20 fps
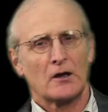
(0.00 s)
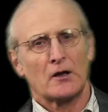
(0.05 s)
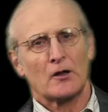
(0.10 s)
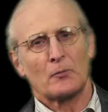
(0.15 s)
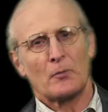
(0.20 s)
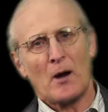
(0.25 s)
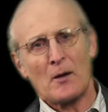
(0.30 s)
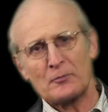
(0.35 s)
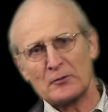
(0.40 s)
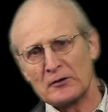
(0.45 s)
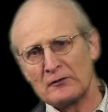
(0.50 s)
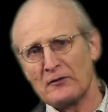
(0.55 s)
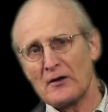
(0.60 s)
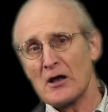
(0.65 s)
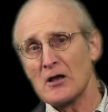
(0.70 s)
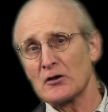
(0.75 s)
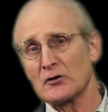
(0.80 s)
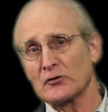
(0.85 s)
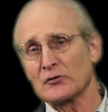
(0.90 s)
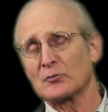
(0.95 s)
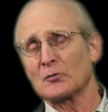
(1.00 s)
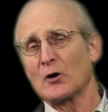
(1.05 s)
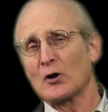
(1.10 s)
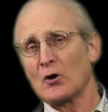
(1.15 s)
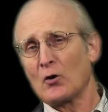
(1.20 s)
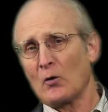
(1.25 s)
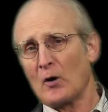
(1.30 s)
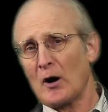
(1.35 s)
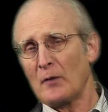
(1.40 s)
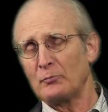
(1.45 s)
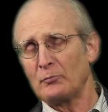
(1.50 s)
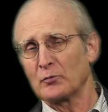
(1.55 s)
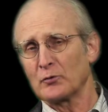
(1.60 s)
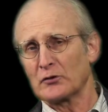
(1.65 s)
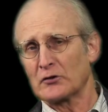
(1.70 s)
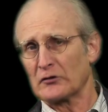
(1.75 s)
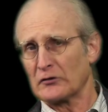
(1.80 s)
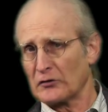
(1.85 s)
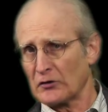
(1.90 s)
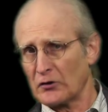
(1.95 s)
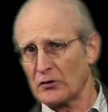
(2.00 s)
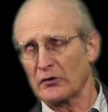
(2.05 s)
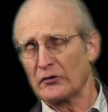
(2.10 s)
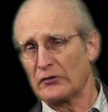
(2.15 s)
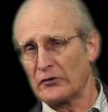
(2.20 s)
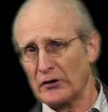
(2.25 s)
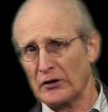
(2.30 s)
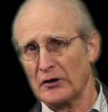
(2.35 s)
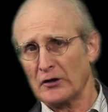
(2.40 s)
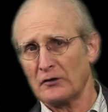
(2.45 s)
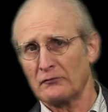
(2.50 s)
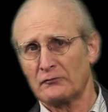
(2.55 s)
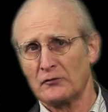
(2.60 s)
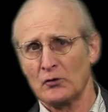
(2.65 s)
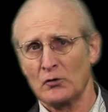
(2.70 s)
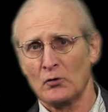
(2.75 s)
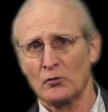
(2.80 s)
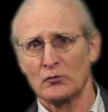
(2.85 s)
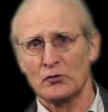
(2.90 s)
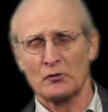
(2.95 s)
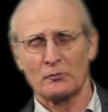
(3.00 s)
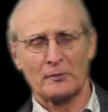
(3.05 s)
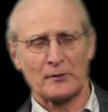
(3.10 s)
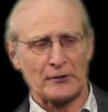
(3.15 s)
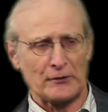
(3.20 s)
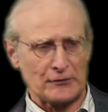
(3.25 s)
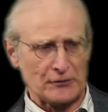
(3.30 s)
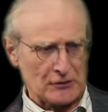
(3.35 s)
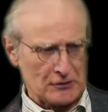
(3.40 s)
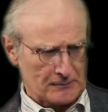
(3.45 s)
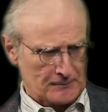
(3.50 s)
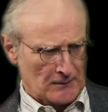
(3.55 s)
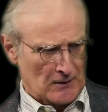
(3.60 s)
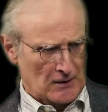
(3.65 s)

Property values will go up, which is a good thing if you own your building.